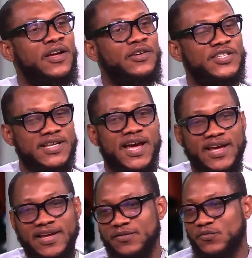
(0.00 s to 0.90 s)

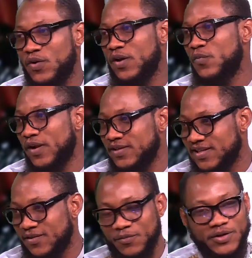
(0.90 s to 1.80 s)
today, Weird
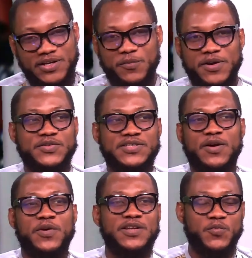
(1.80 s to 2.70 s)
Wednesday. What other ways to
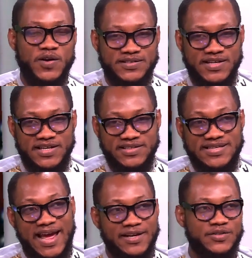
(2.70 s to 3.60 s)
start Weird Wednesdays
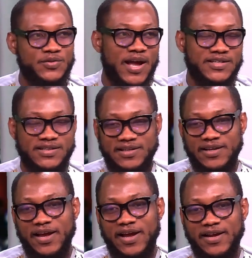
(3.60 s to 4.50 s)
than to actually
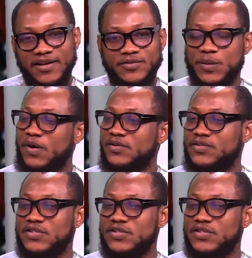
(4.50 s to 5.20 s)
talk about the